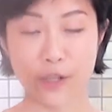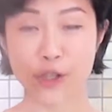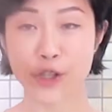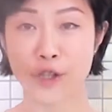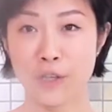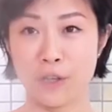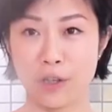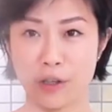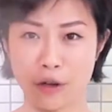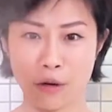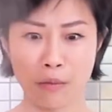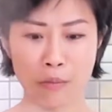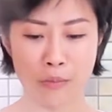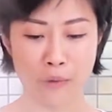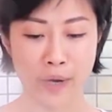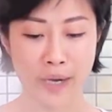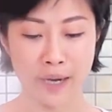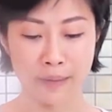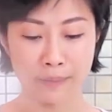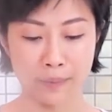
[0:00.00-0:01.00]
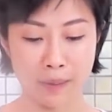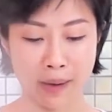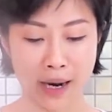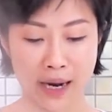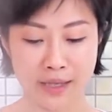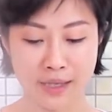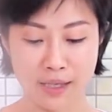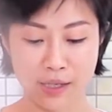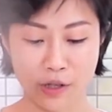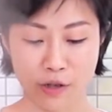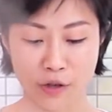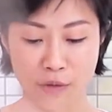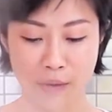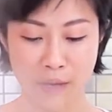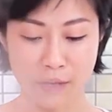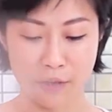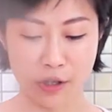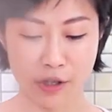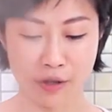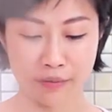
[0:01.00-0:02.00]
sure you don't break up the pasta too
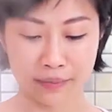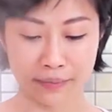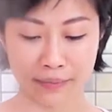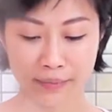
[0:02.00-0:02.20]
much.